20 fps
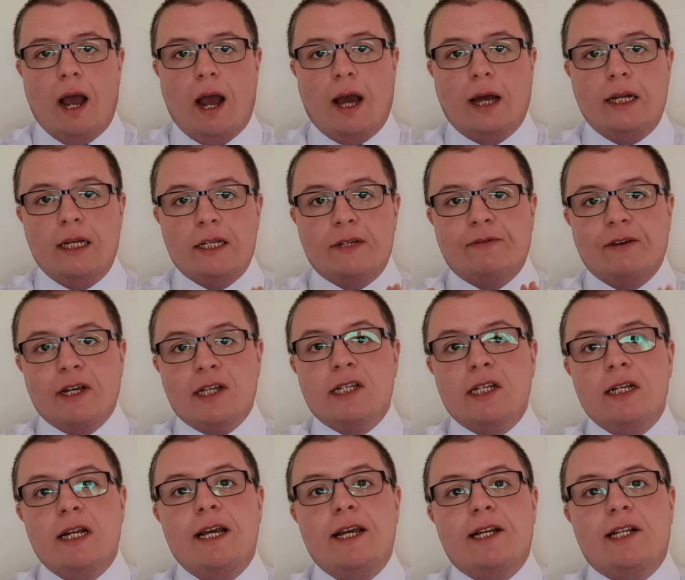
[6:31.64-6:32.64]
And it's
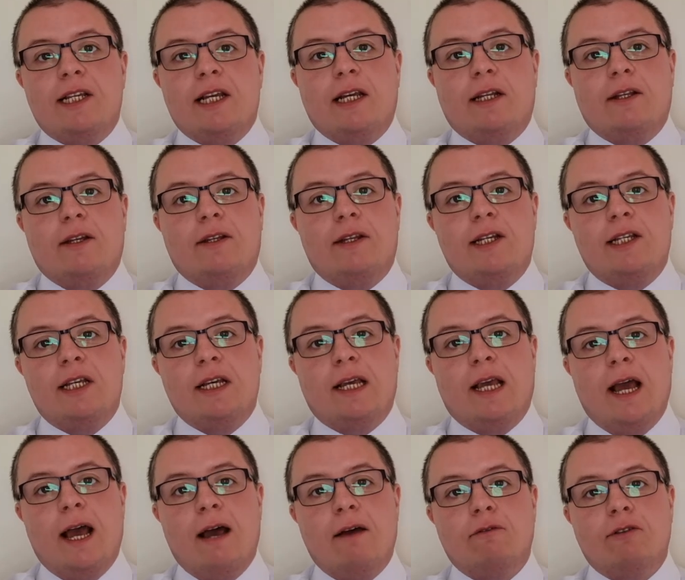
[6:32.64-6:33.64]
fascinating that this
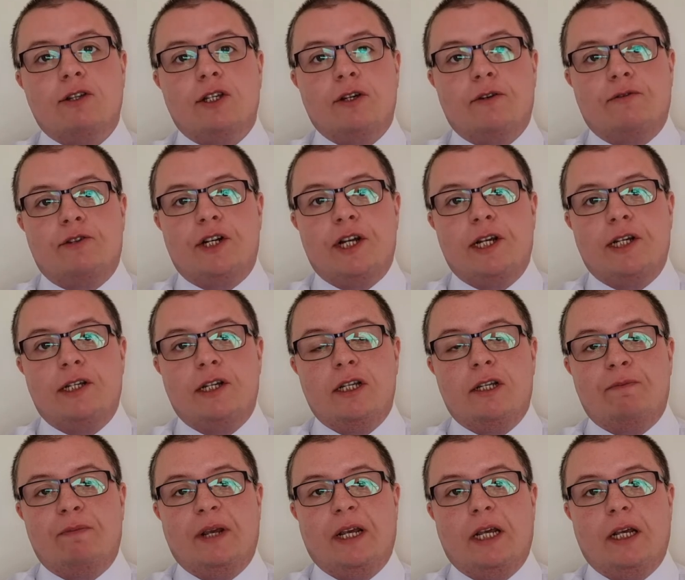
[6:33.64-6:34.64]
account of Jesus
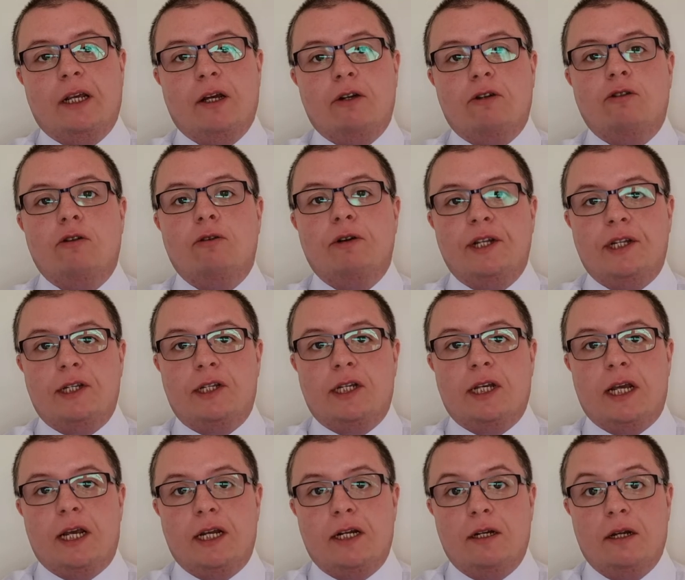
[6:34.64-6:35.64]
being
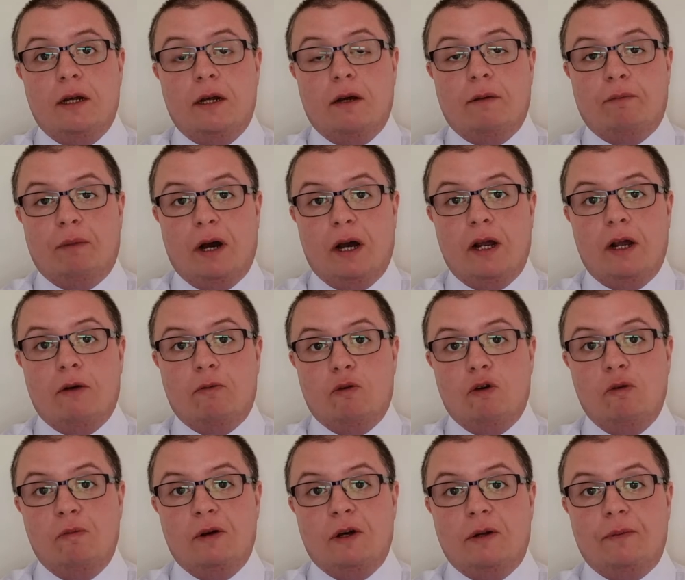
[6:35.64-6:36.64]
anointed by a
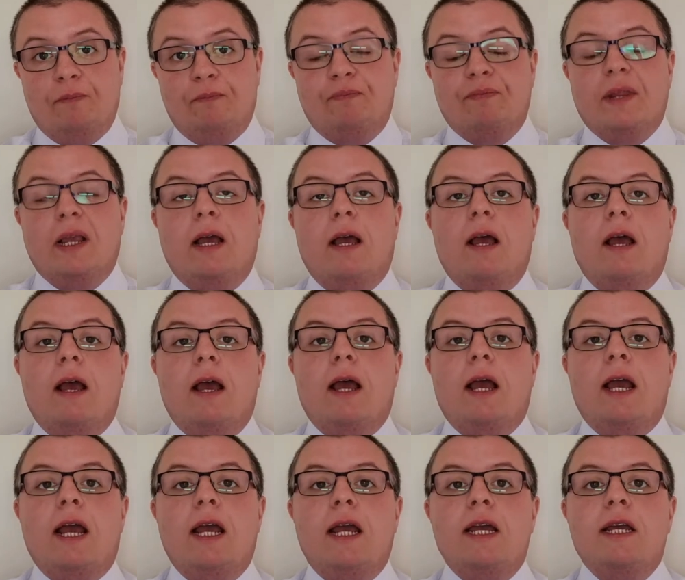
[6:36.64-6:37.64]
woman
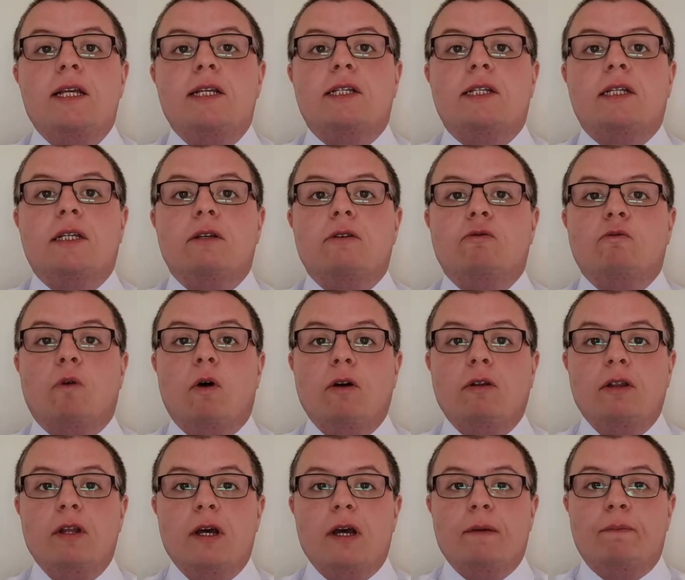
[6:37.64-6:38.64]
is
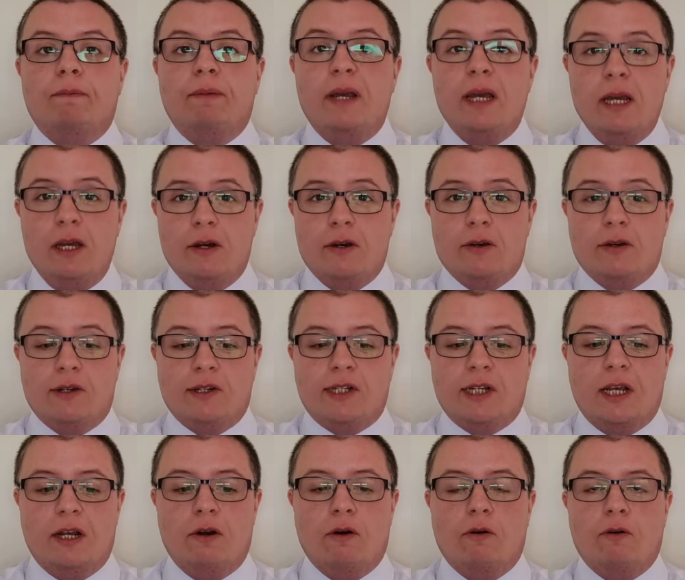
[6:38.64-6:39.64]
one that appears
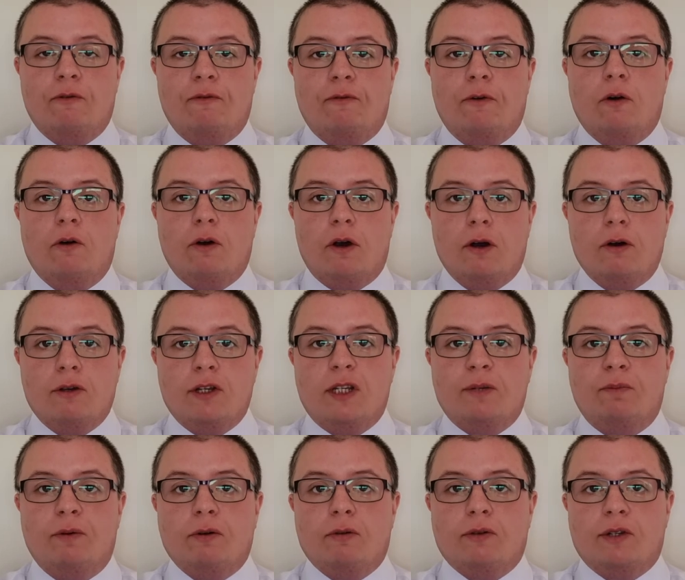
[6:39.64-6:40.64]
in all four
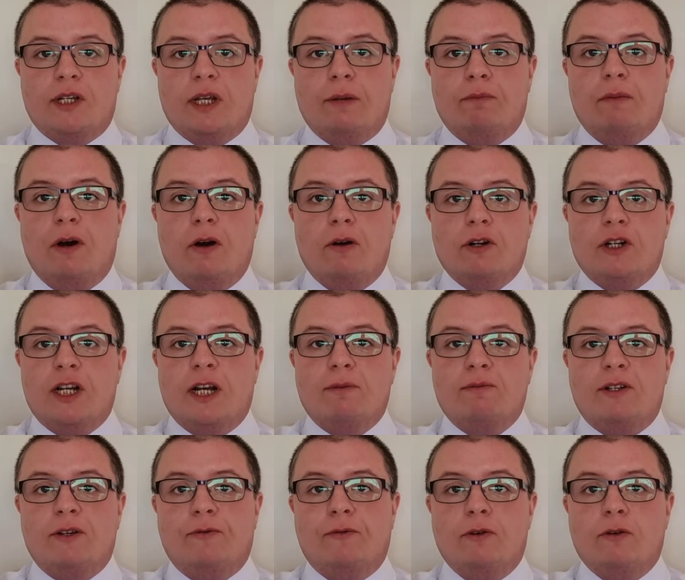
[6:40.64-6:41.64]
Gospels, in Mark
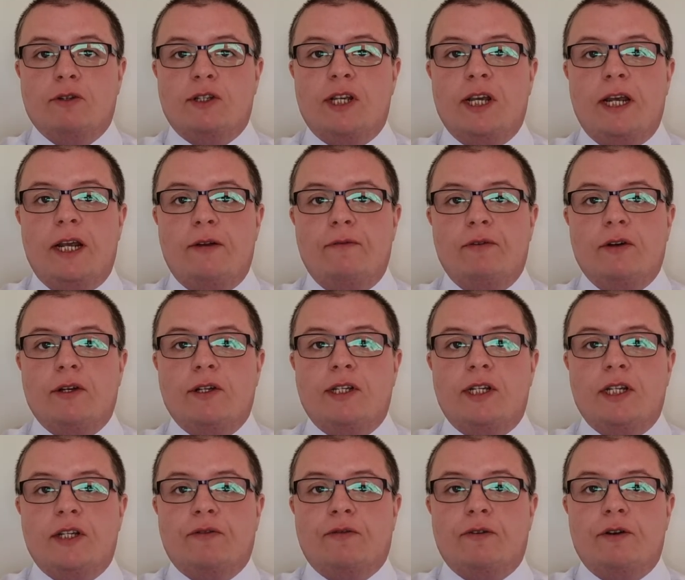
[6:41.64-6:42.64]
chapter 14,
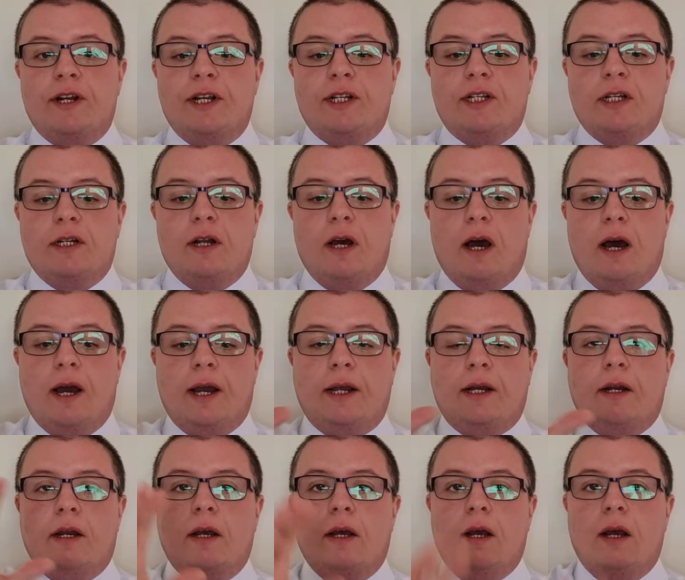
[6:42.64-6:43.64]
verses 3 to
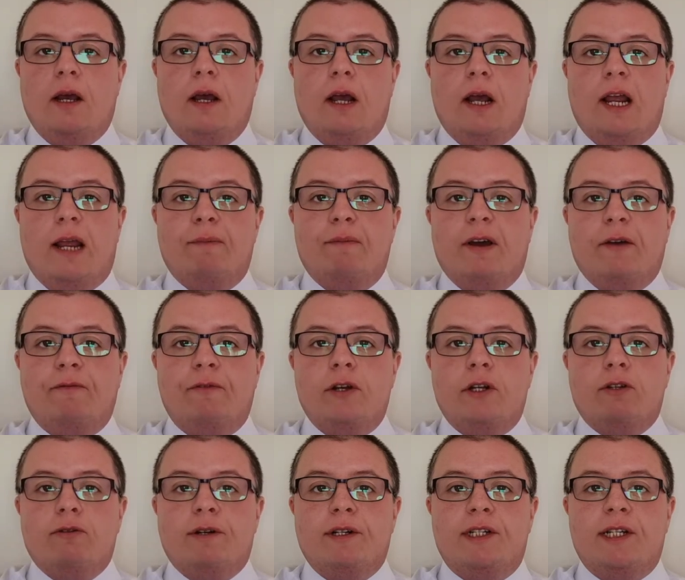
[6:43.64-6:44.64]
9, in Matthew
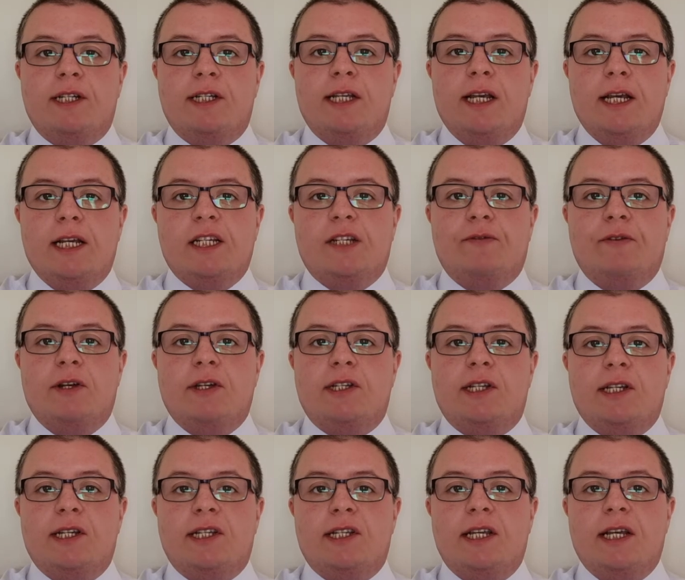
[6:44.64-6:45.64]
26,
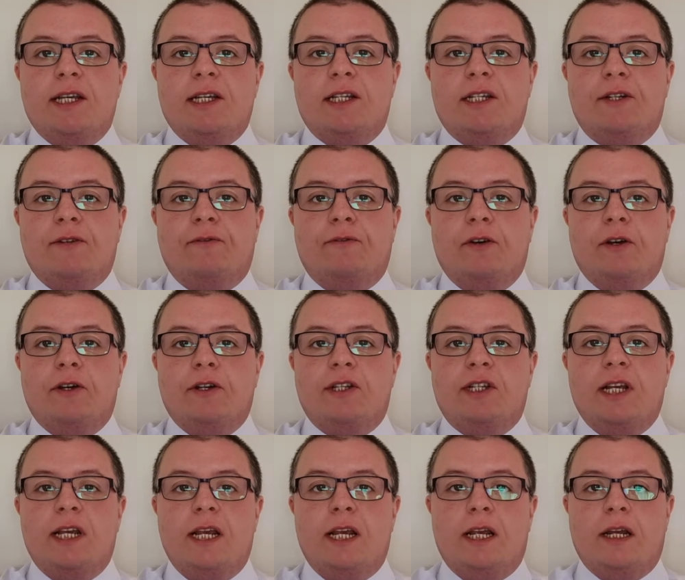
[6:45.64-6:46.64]
verses 6 to
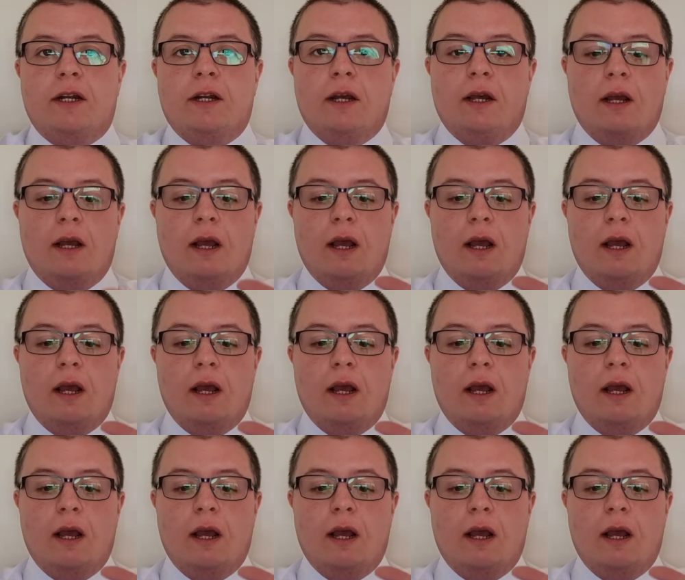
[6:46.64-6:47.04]
13,